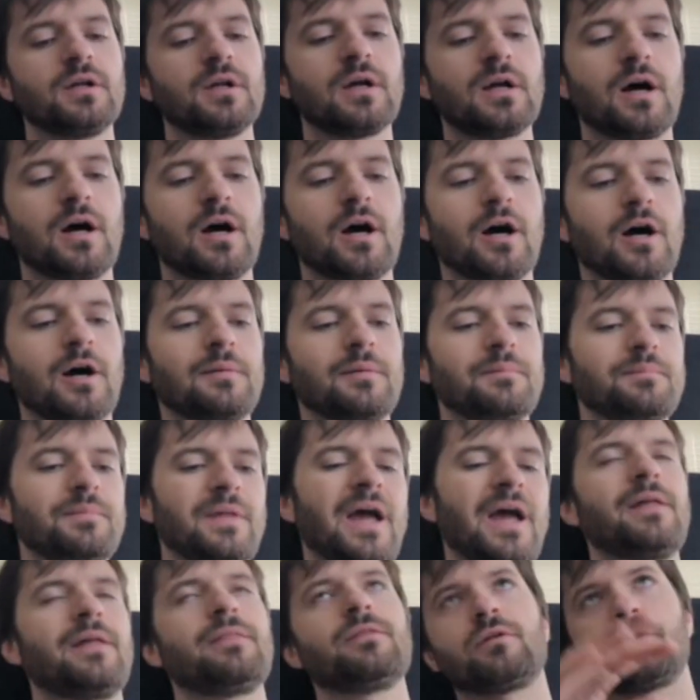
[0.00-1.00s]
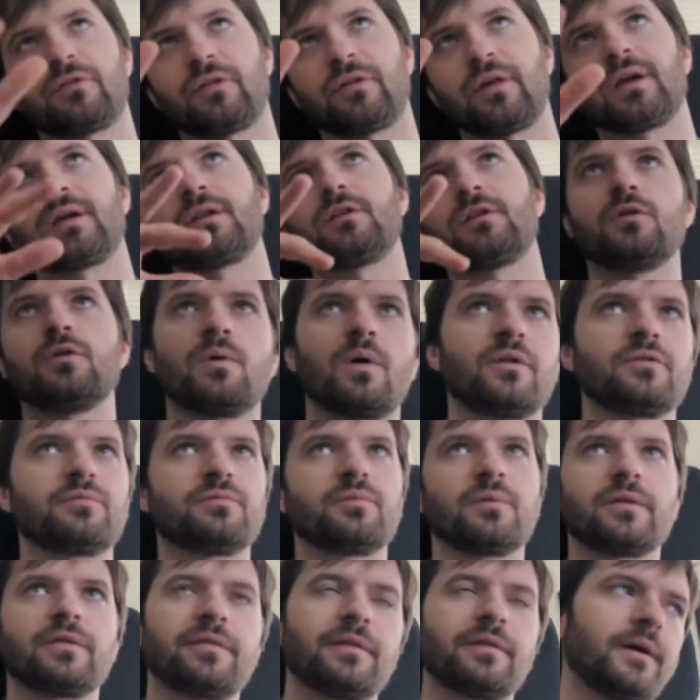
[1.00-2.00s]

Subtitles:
And there's like nuance with